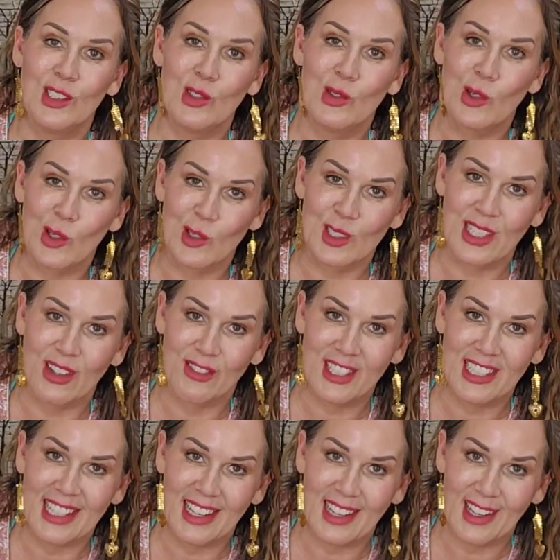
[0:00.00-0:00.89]
and noodles
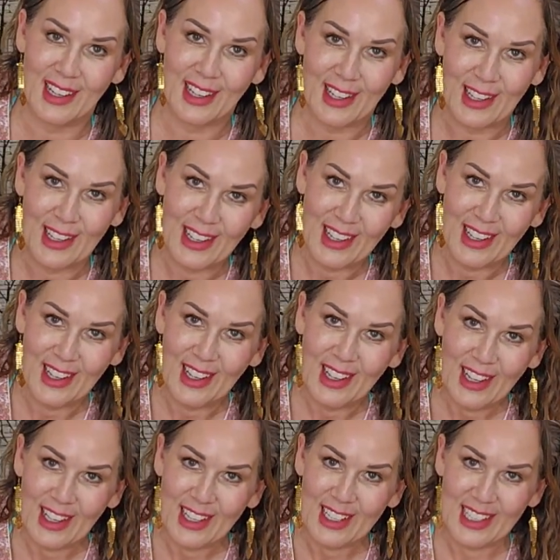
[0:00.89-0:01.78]
every day.
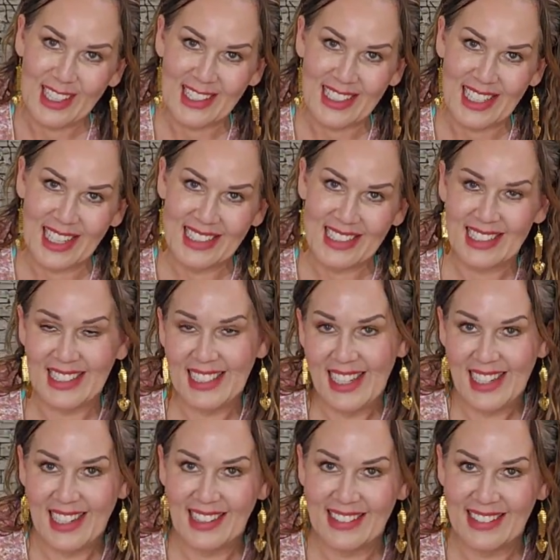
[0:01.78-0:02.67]
Cause that's,
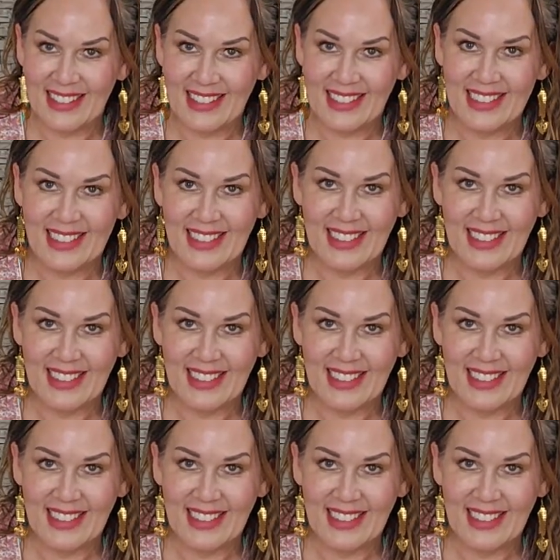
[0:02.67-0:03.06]
you know,